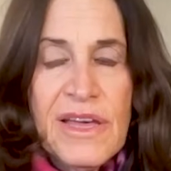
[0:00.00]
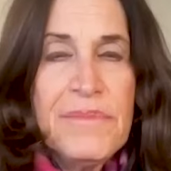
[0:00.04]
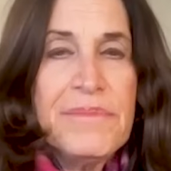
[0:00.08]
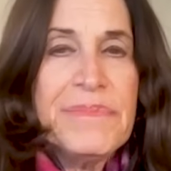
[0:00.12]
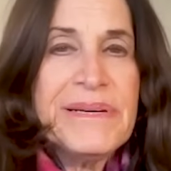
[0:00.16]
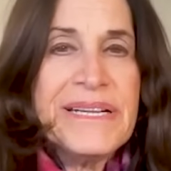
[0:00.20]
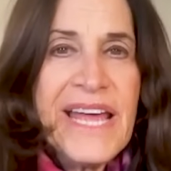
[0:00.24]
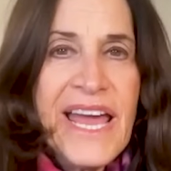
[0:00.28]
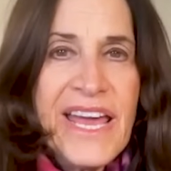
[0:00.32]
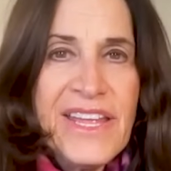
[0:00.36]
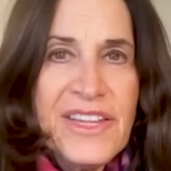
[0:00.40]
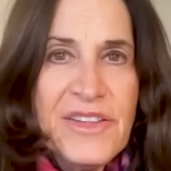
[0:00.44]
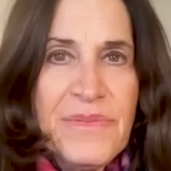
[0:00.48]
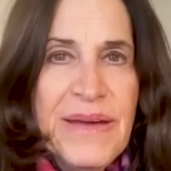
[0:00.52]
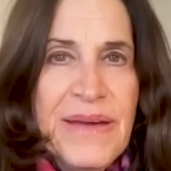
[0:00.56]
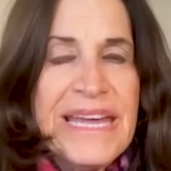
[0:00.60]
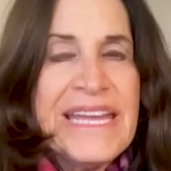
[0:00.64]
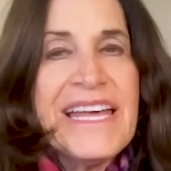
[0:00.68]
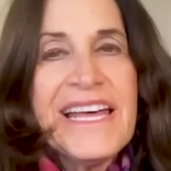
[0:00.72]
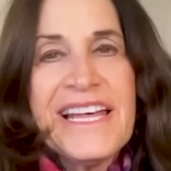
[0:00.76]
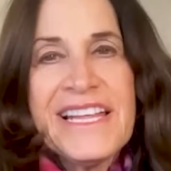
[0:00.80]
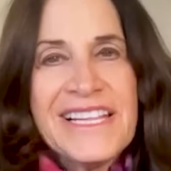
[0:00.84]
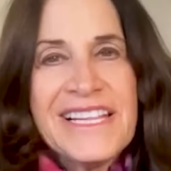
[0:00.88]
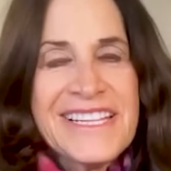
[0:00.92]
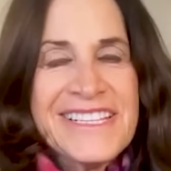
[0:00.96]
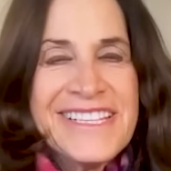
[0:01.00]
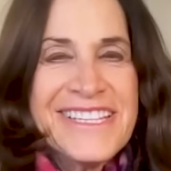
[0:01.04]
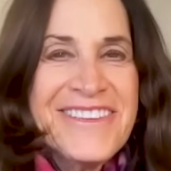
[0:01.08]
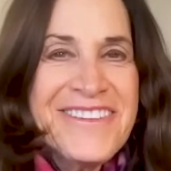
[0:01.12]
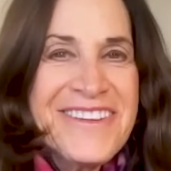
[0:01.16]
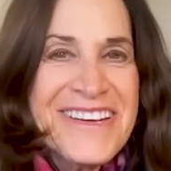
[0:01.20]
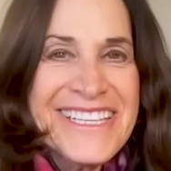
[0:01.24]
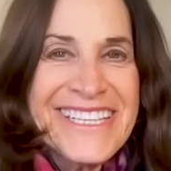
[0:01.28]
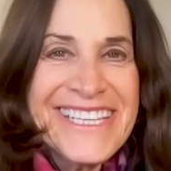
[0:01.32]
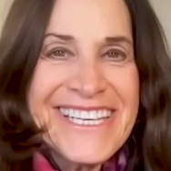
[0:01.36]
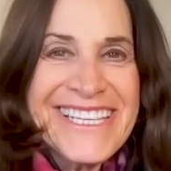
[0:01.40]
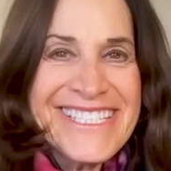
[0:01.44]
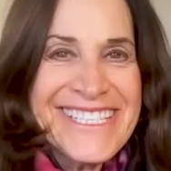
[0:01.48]
But anyway, you
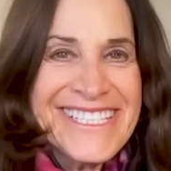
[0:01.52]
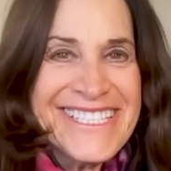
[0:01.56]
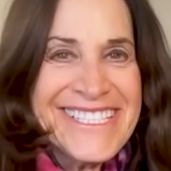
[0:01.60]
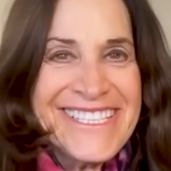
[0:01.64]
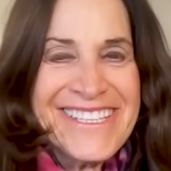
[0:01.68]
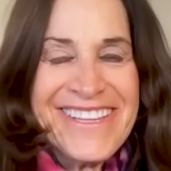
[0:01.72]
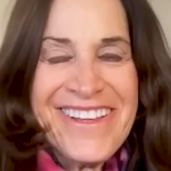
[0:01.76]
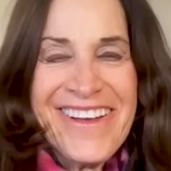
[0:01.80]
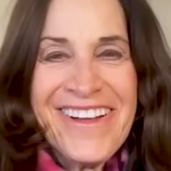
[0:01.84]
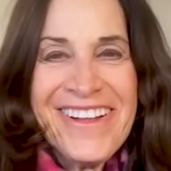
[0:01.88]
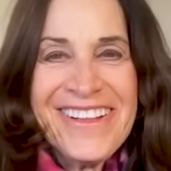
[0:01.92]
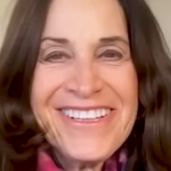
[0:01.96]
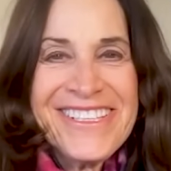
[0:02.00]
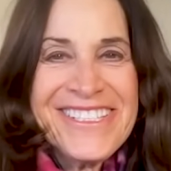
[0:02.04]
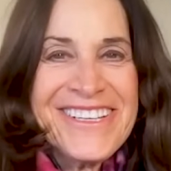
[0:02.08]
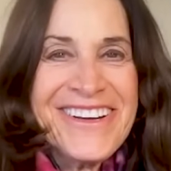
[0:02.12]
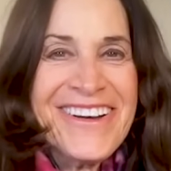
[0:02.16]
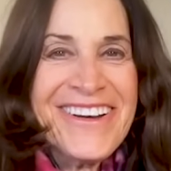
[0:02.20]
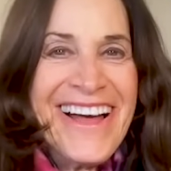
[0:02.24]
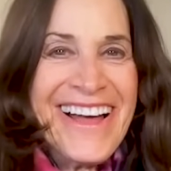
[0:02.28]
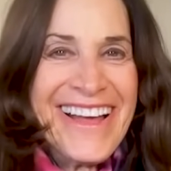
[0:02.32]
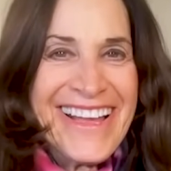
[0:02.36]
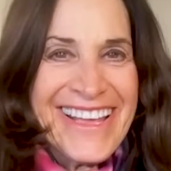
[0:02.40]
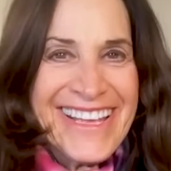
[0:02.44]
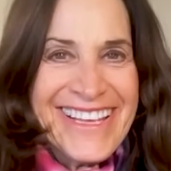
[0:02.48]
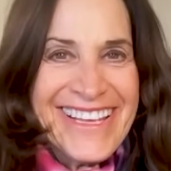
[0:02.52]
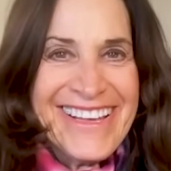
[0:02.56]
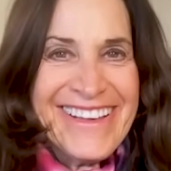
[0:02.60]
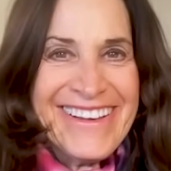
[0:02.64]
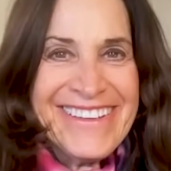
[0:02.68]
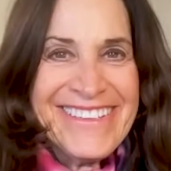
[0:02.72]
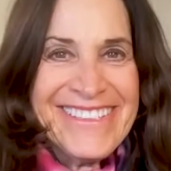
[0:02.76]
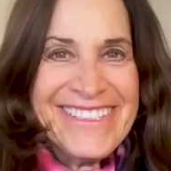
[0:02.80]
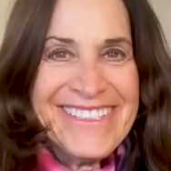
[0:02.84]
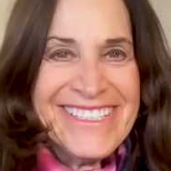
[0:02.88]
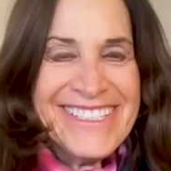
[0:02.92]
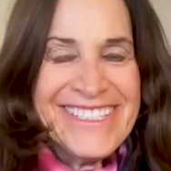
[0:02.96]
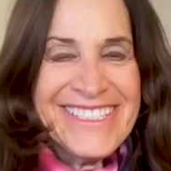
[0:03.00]
can listen to the whole talk, it
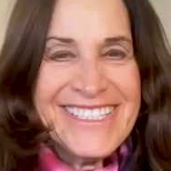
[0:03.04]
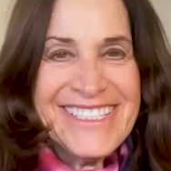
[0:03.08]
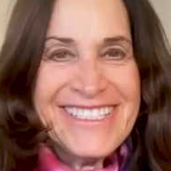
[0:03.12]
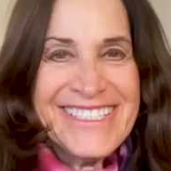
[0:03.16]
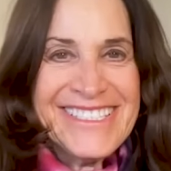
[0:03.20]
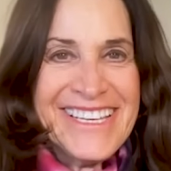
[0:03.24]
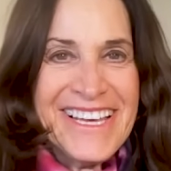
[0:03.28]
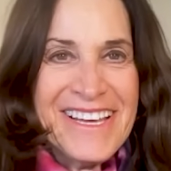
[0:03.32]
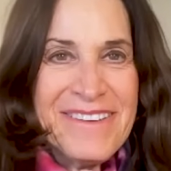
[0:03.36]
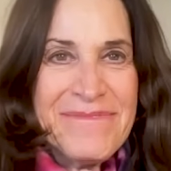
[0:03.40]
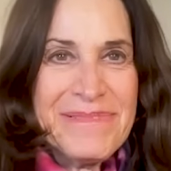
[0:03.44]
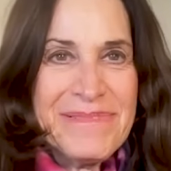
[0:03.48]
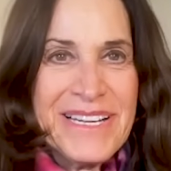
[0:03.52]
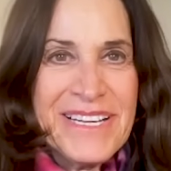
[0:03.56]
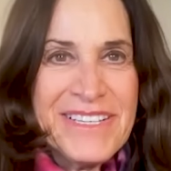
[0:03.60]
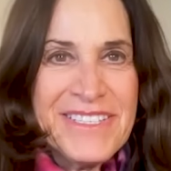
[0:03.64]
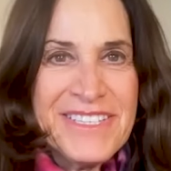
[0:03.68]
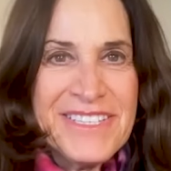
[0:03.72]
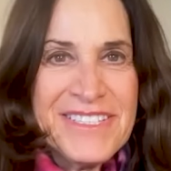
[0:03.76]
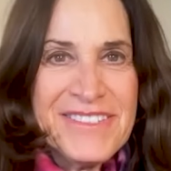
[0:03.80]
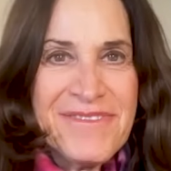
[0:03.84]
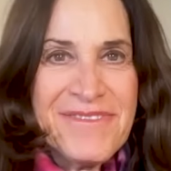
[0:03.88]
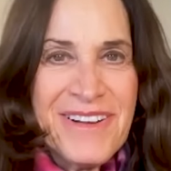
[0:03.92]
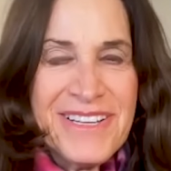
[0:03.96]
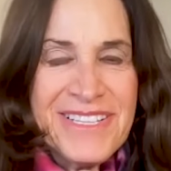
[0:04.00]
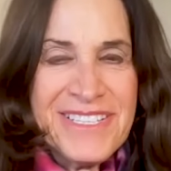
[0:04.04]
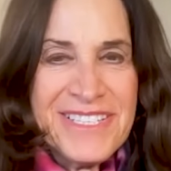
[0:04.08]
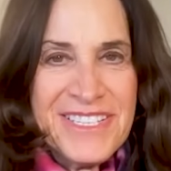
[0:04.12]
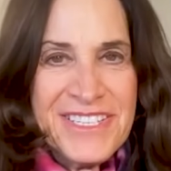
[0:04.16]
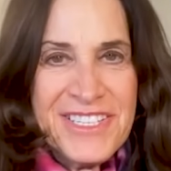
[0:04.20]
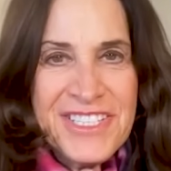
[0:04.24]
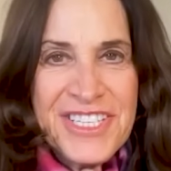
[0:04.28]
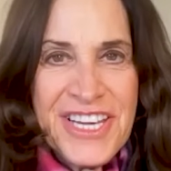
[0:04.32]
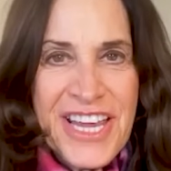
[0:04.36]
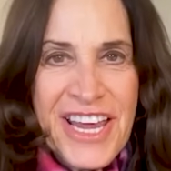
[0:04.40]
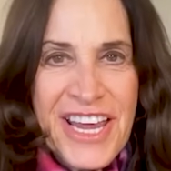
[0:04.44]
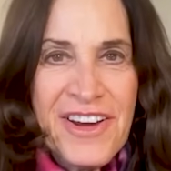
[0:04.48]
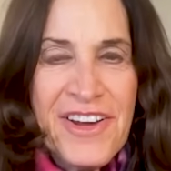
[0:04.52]
goes in detail, but I just wanted to
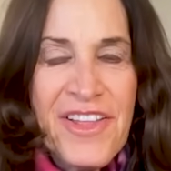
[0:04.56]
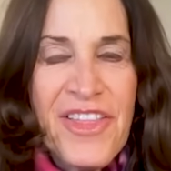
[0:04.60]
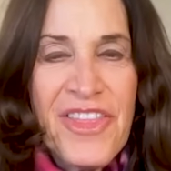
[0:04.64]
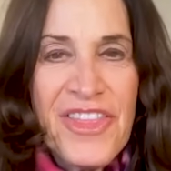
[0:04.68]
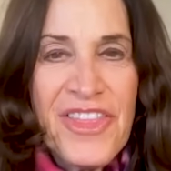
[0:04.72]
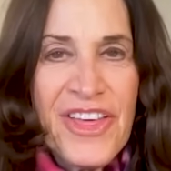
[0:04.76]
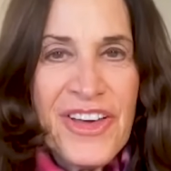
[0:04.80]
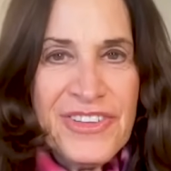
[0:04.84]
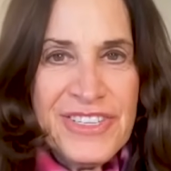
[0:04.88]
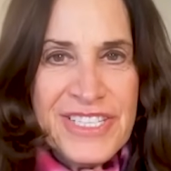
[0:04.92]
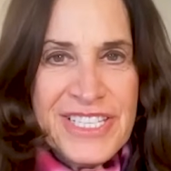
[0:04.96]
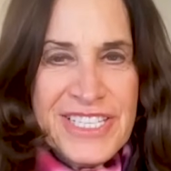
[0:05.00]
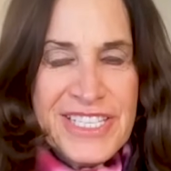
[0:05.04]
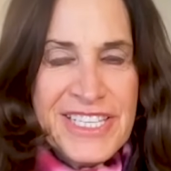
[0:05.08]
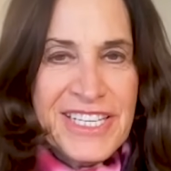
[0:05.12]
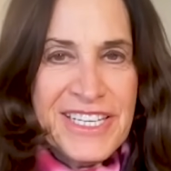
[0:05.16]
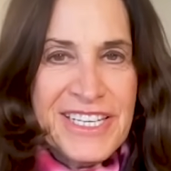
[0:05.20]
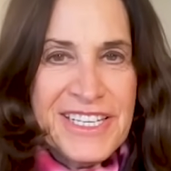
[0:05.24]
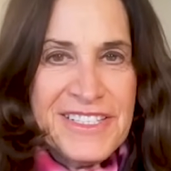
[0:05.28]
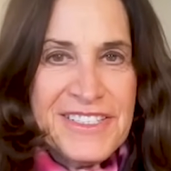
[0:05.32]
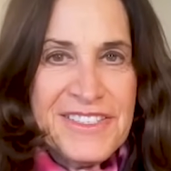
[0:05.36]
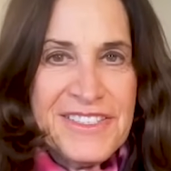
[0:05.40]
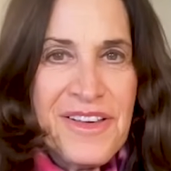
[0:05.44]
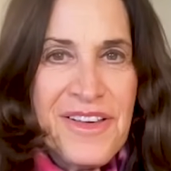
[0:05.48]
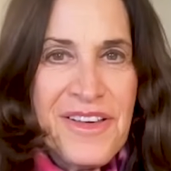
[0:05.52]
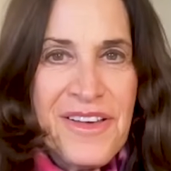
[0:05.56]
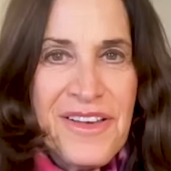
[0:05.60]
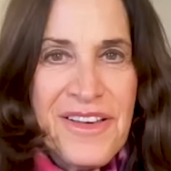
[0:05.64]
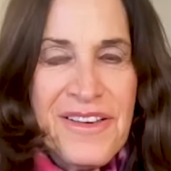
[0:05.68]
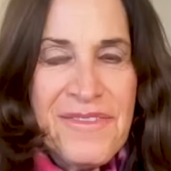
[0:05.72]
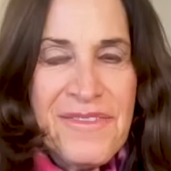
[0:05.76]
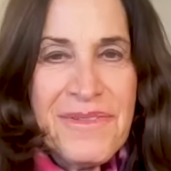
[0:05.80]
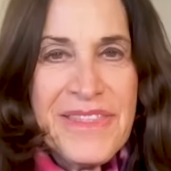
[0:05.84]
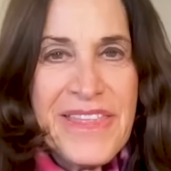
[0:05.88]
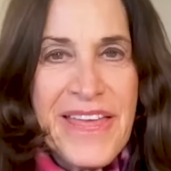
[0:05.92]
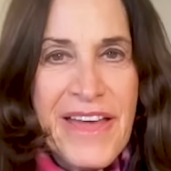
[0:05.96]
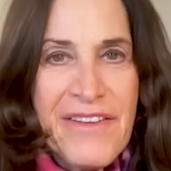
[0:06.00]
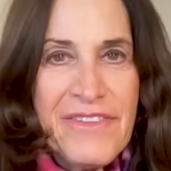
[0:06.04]
share those things
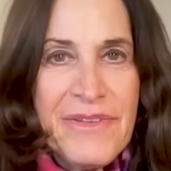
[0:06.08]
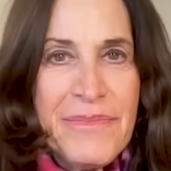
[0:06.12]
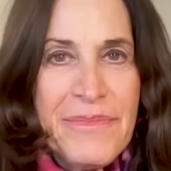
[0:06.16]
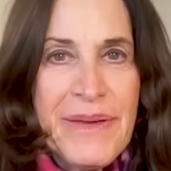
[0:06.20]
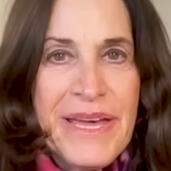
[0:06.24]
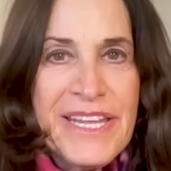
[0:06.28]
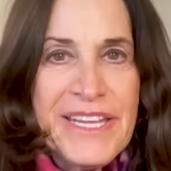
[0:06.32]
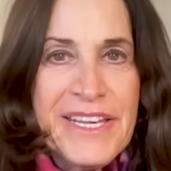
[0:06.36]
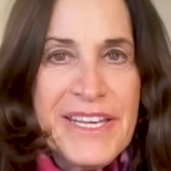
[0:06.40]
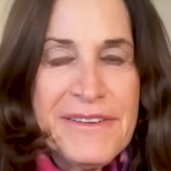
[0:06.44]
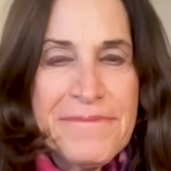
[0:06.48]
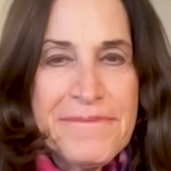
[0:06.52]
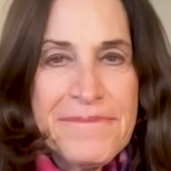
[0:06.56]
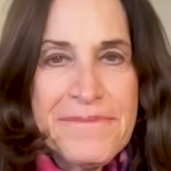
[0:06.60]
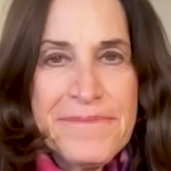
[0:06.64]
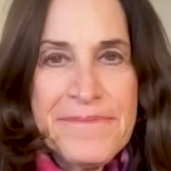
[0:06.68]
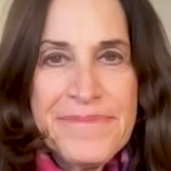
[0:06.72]
with everybody.